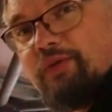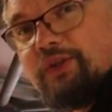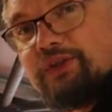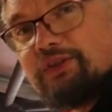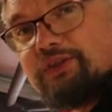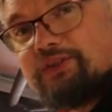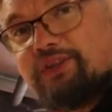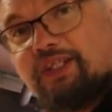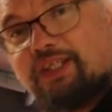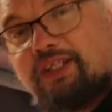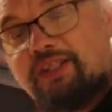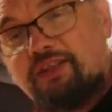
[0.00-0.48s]
we
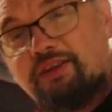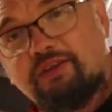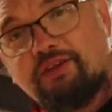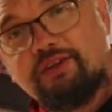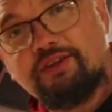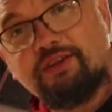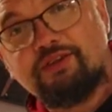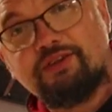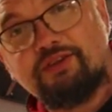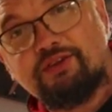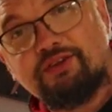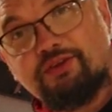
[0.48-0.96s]
shall take a look
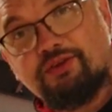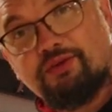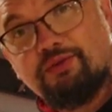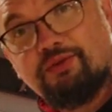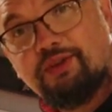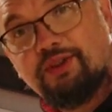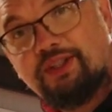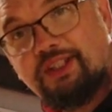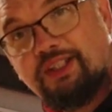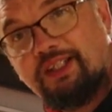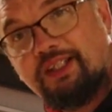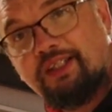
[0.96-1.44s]
at the
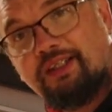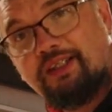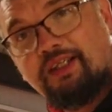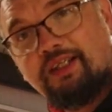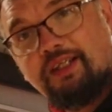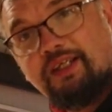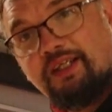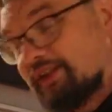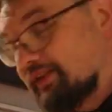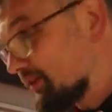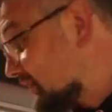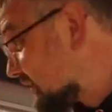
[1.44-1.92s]
Suzuki.
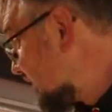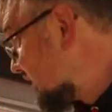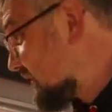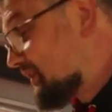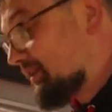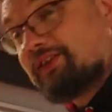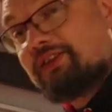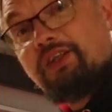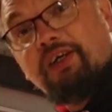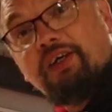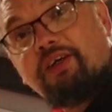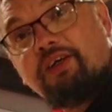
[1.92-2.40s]
So
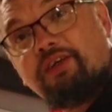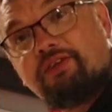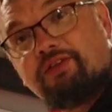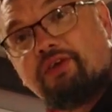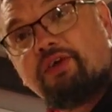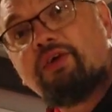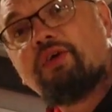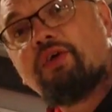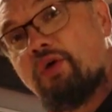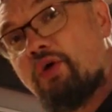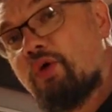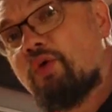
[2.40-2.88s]
let's
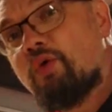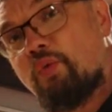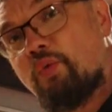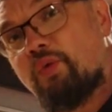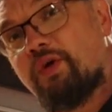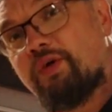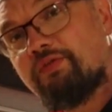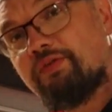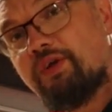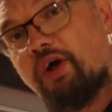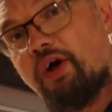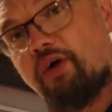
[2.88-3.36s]
start
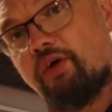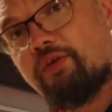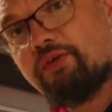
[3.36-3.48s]
with the